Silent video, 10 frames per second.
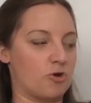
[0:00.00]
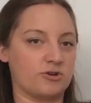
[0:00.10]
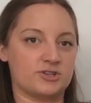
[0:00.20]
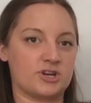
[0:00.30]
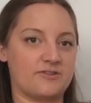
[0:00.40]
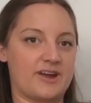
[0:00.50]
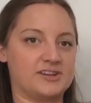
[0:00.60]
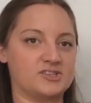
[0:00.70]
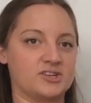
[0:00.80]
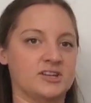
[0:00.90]
wrong
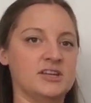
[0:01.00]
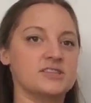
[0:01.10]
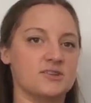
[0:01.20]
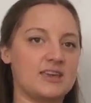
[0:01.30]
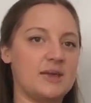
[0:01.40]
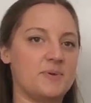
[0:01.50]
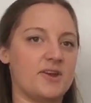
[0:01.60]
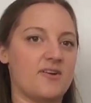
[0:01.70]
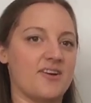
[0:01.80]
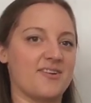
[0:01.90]
direction? So keep
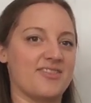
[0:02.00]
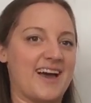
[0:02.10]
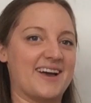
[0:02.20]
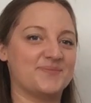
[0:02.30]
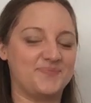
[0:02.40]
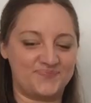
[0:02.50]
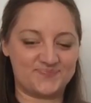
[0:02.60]
an eye on that.